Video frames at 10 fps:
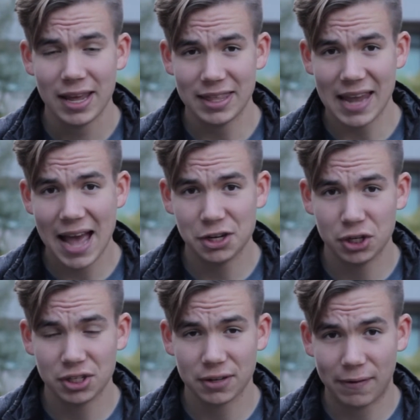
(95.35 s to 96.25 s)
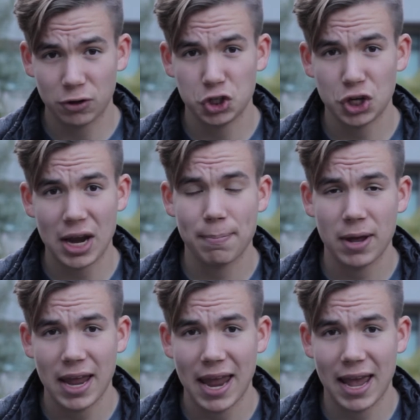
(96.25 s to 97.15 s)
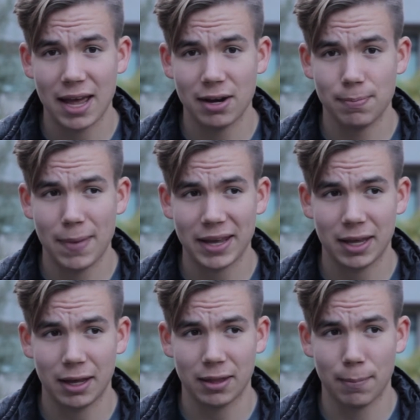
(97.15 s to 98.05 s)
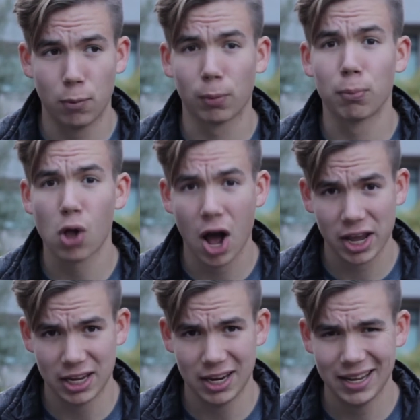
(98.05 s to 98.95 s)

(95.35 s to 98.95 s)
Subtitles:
the edges of every shape, and making them more blocky.